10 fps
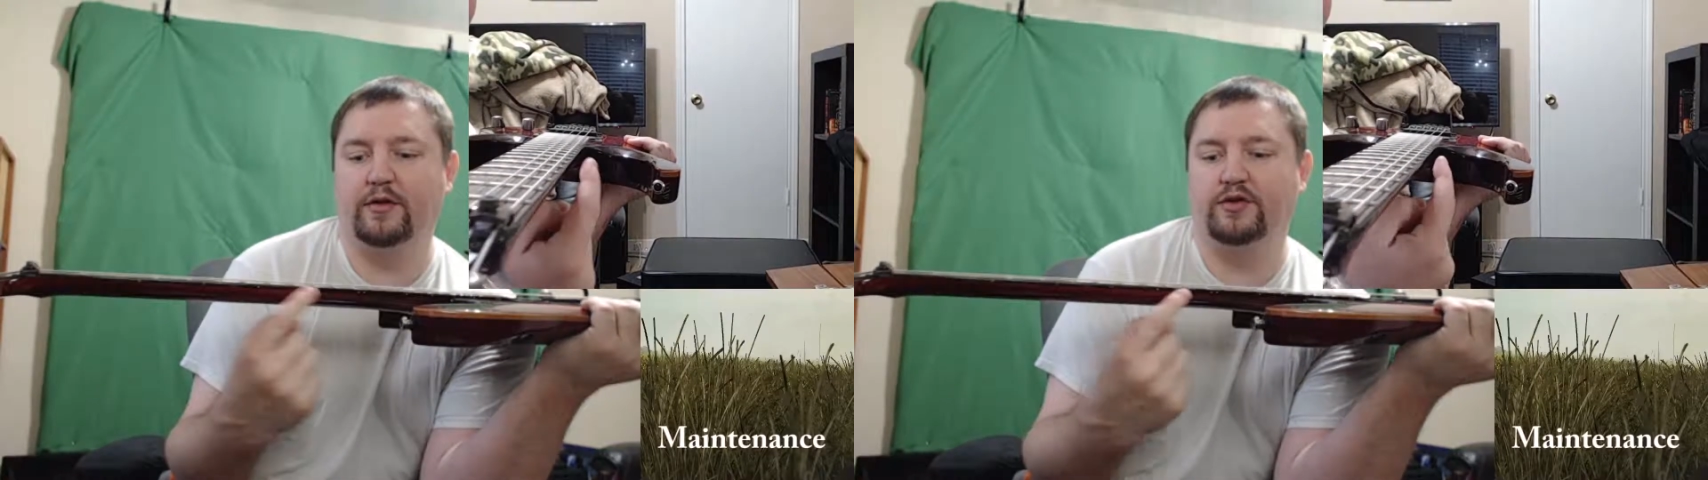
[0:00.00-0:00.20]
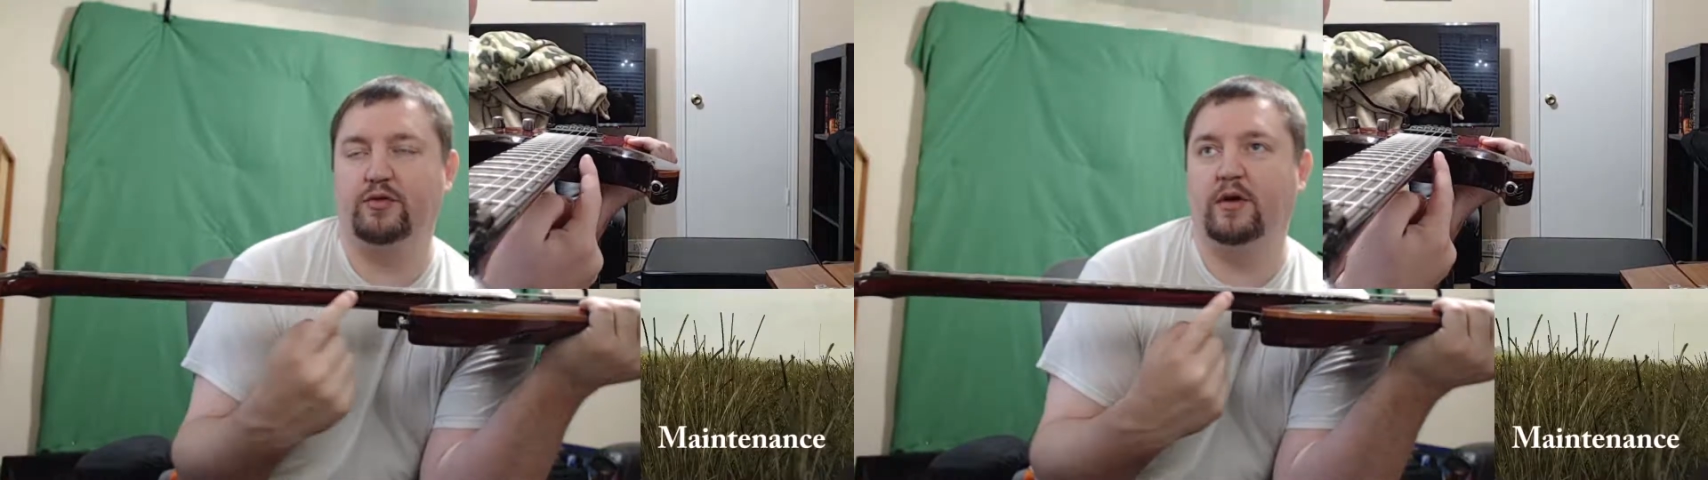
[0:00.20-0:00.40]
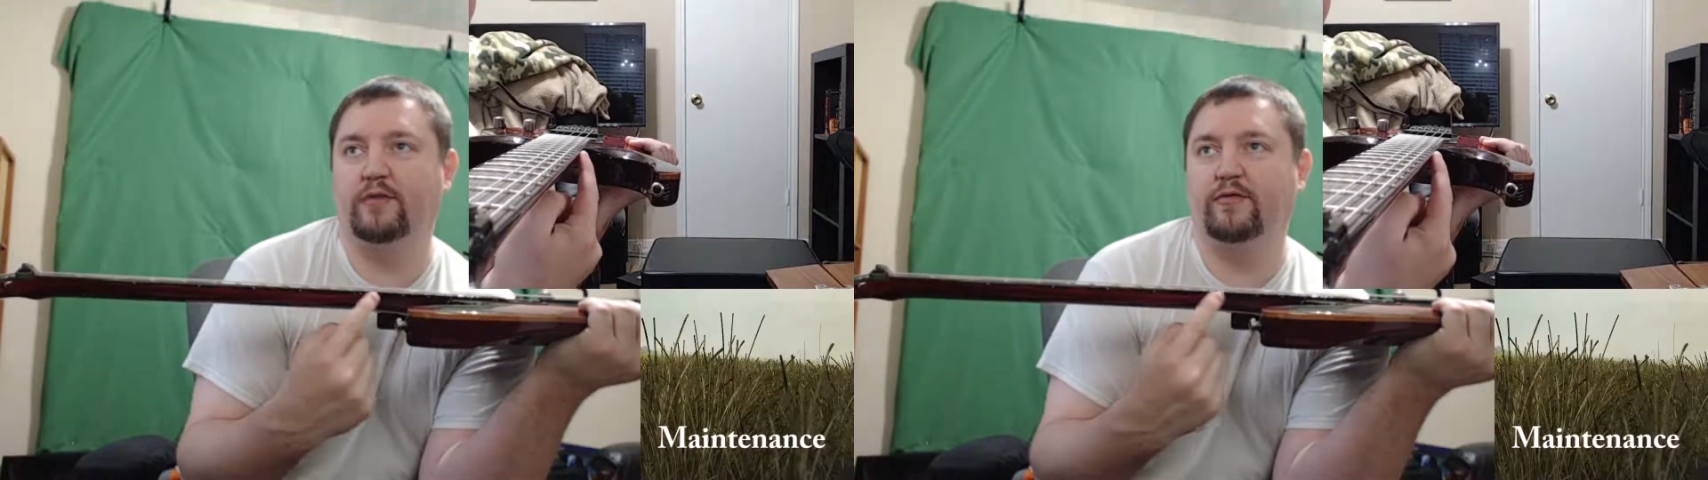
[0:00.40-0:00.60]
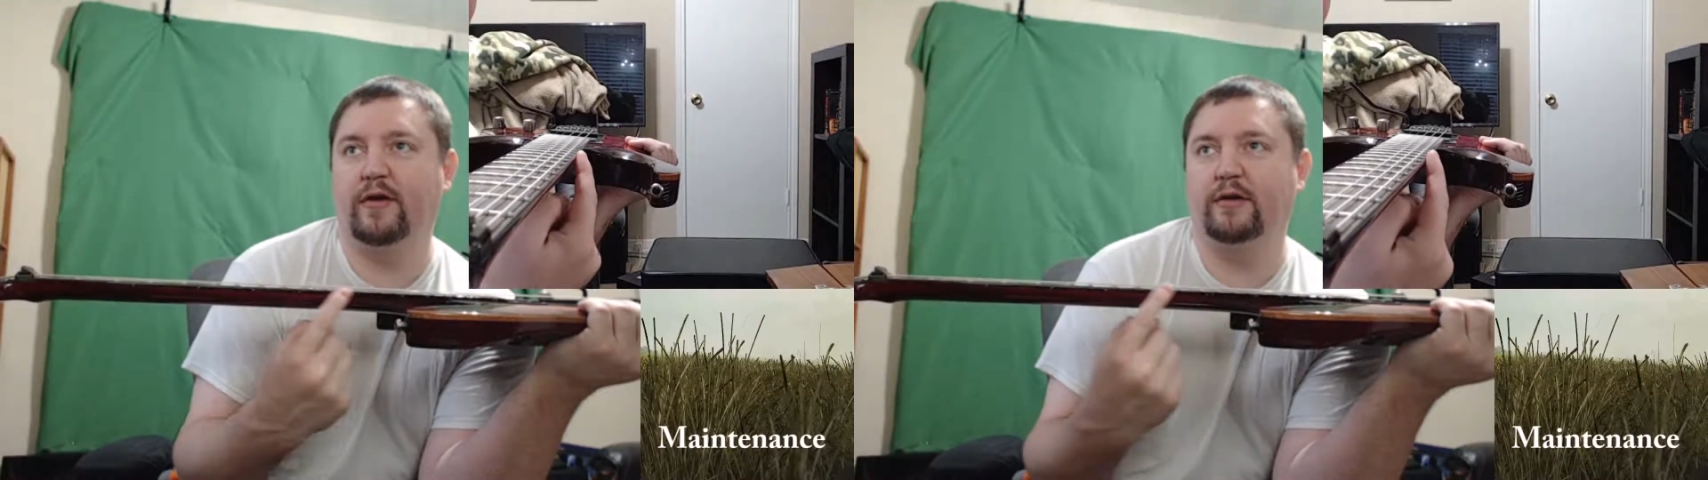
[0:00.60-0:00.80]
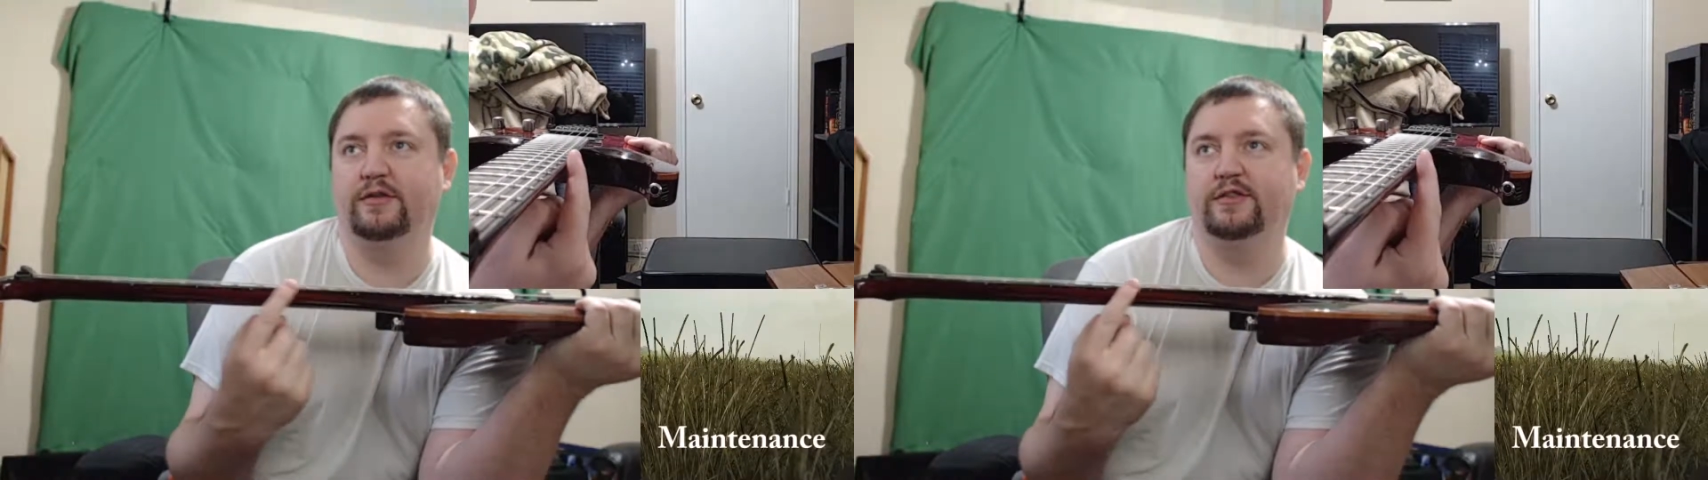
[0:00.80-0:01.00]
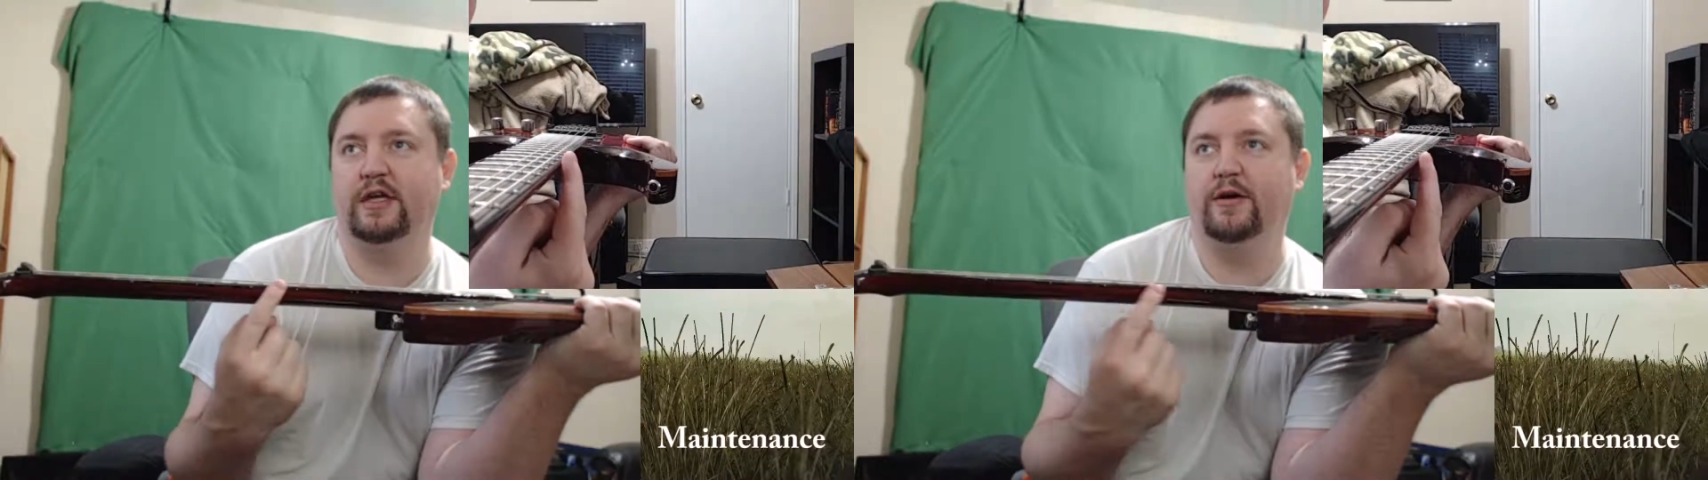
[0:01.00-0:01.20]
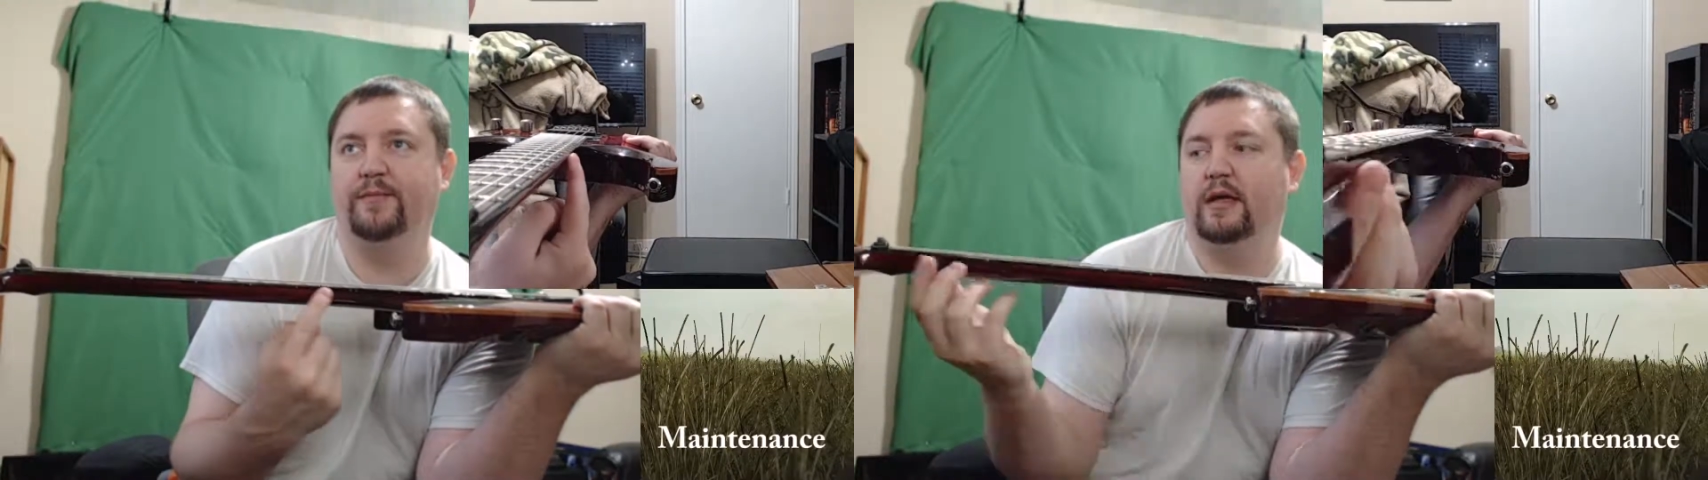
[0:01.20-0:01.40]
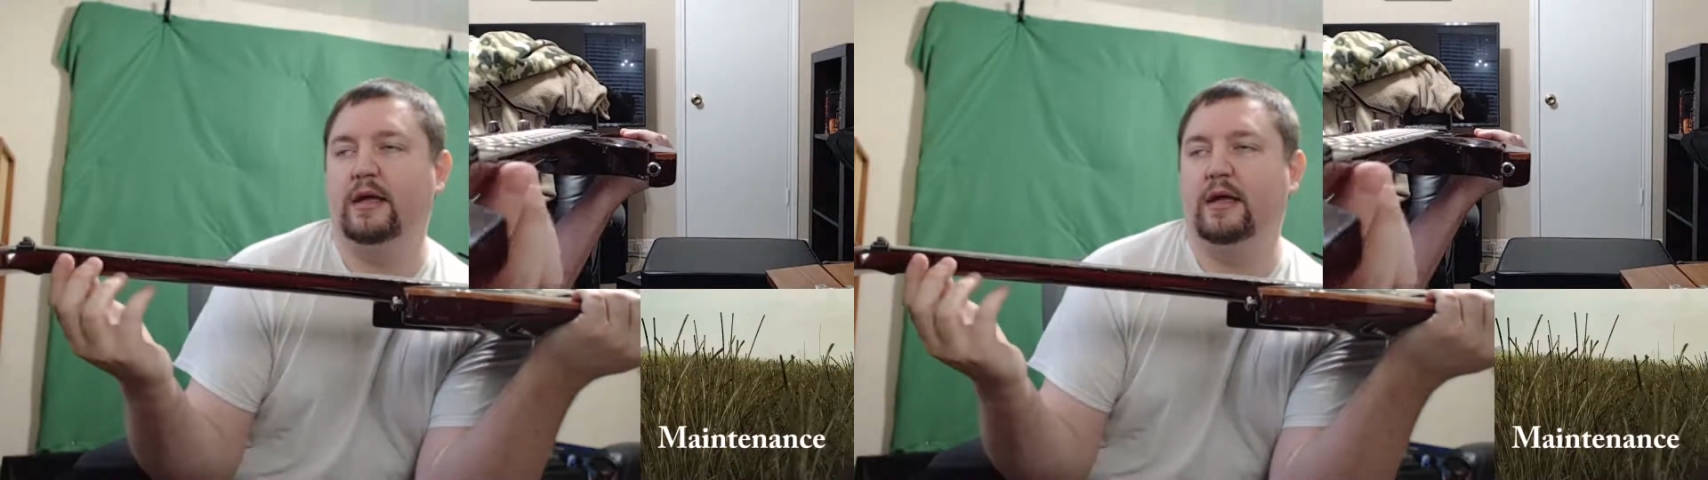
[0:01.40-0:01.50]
12th fret or so.